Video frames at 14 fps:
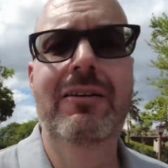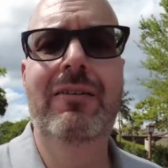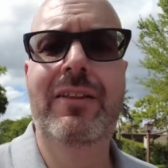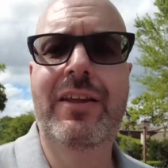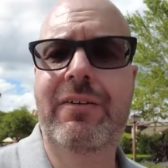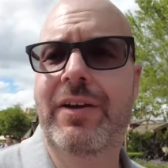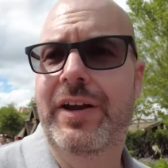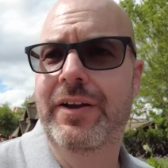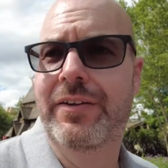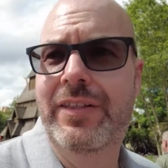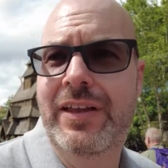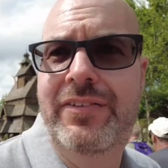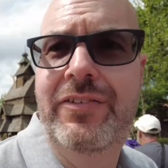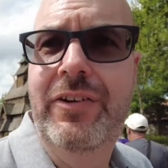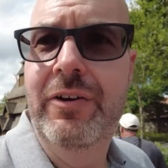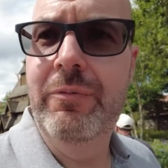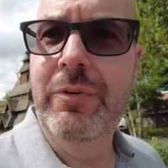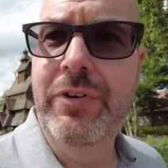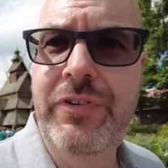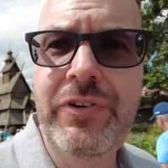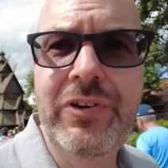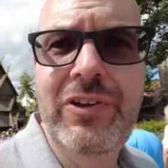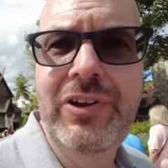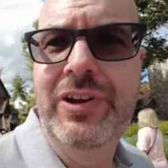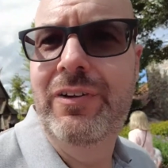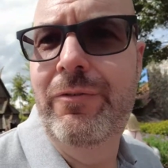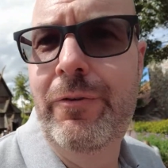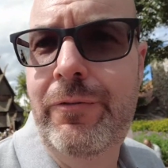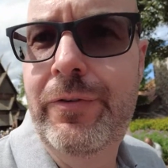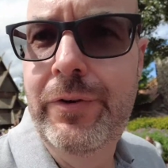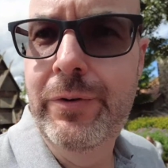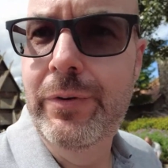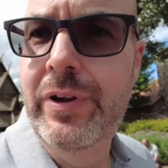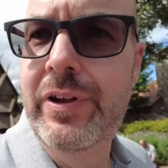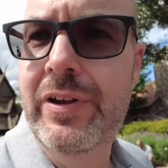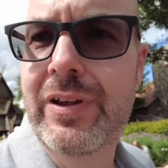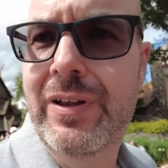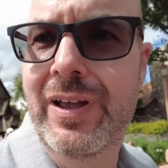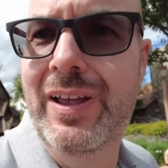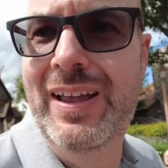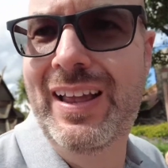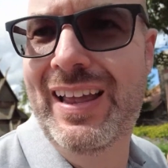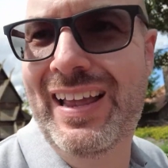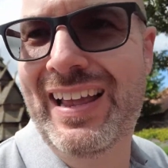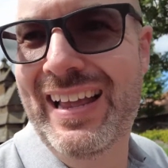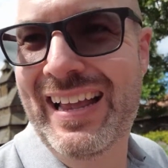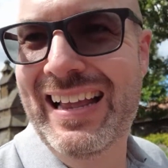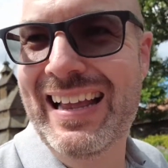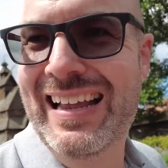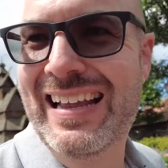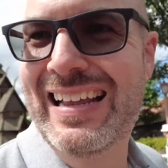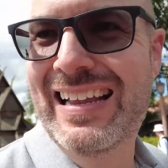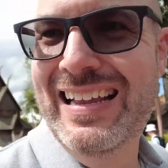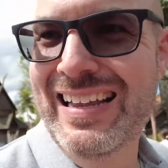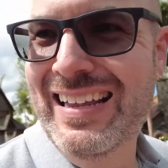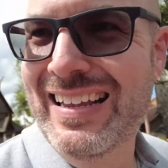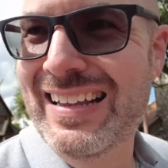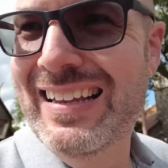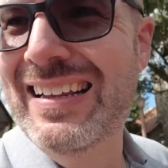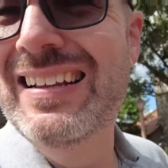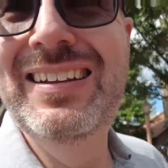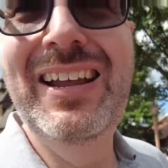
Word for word: Well, there we go. That's it. We're still looking for food. Nothing here.